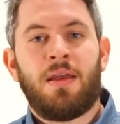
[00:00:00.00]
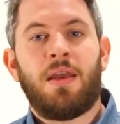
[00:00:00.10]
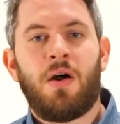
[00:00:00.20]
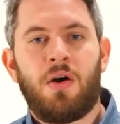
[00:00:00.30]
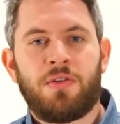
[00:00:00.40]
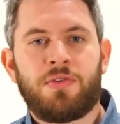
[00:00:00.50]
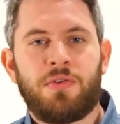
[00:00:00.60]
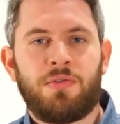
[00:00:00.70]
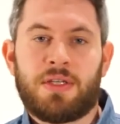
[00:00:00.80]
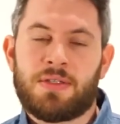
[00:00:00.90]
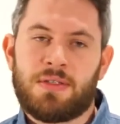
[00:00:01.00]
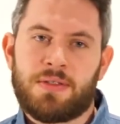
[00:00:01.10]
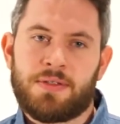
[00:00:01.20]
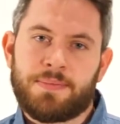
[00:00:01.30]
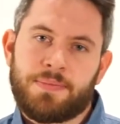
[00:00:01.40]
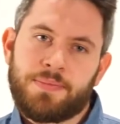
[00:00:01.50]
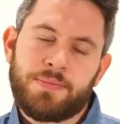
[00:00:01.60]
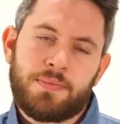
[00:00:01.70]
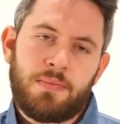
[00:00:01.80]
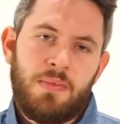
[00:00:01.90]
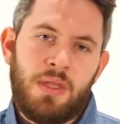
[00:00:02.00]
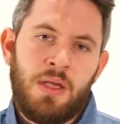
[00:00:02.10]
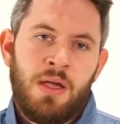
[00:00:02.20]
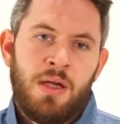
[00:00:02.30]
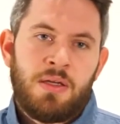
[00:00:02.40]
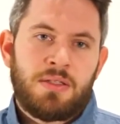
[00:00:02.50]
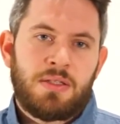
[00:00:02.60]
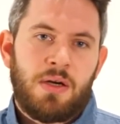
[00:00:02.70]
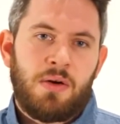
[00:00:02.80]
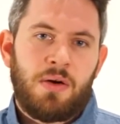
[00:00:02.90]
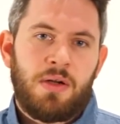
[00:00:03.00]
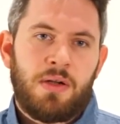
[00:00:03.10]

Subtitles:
Now on to the Rixels. So